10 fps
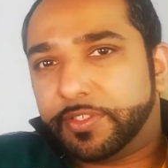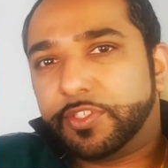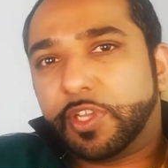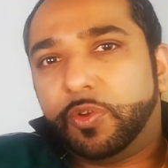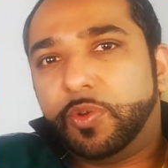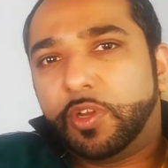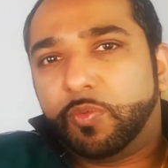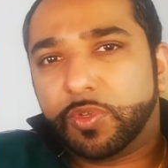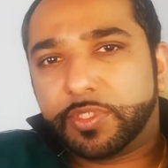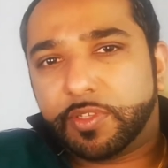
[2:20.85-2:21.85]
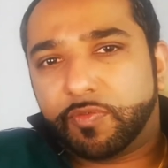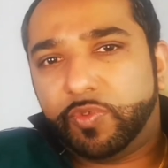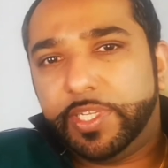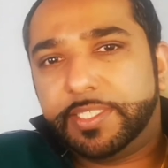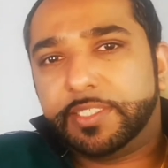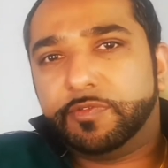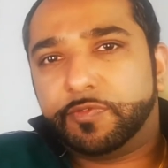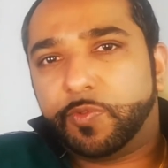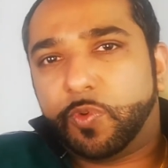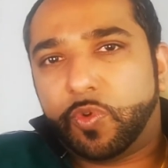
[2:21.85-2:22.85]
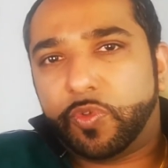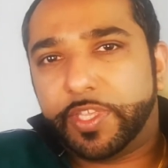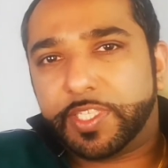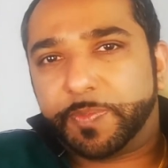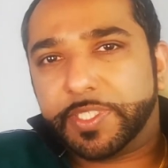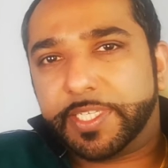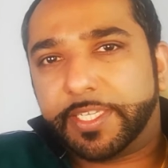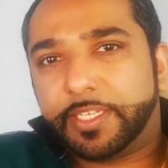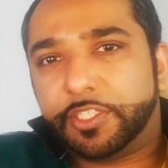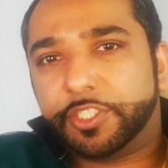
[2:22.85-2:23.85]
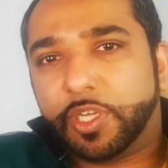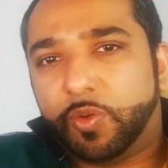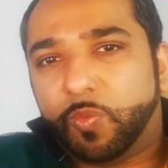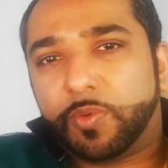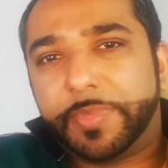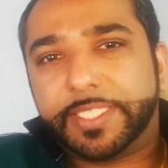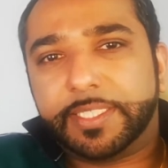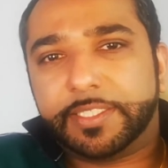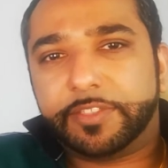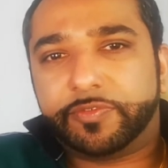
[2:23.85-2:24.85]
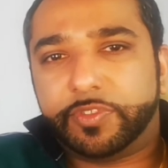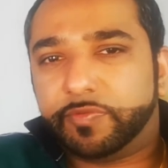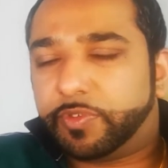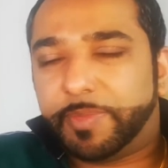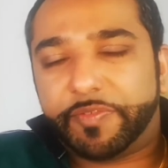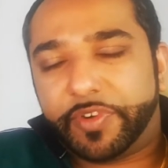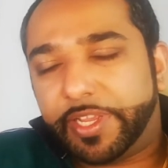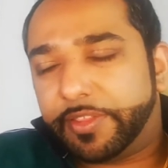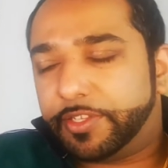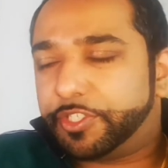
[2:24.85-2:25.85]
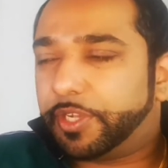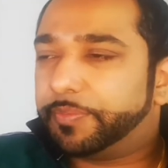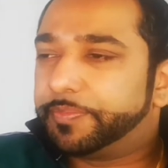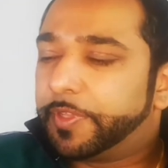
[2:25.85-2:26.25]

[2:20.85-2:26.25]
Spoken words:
So what's the reason for this particular show? What makes it different from every other show?